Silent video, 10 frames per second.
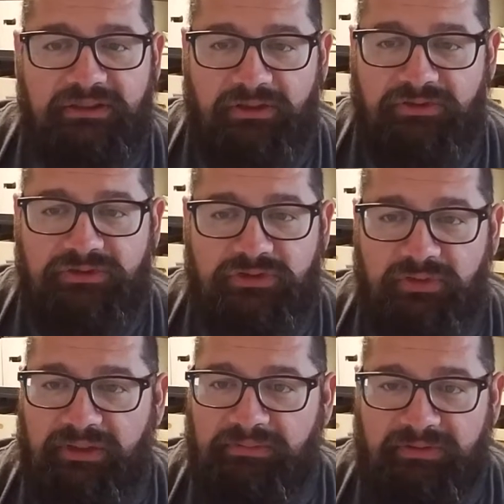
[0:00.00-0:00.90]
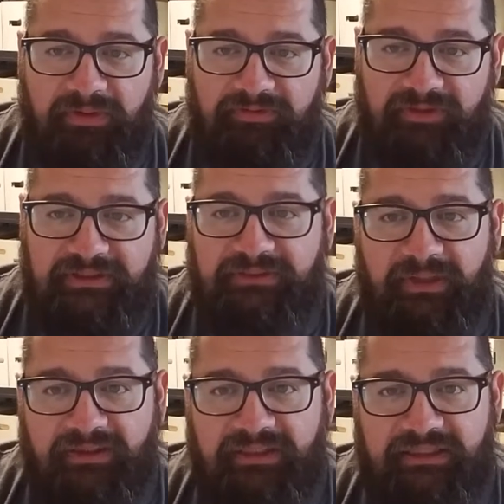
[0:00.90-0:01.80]
scream to my friends
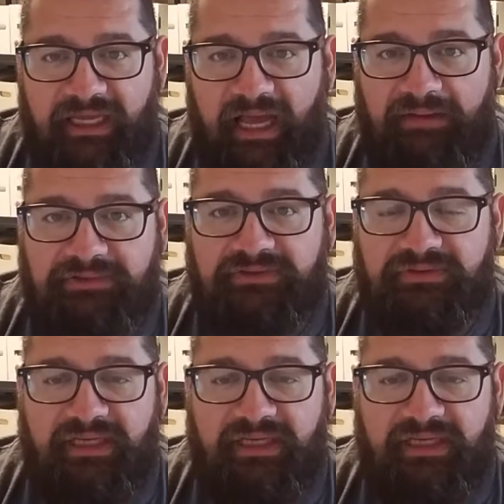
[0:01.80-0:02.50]
about that they absolutely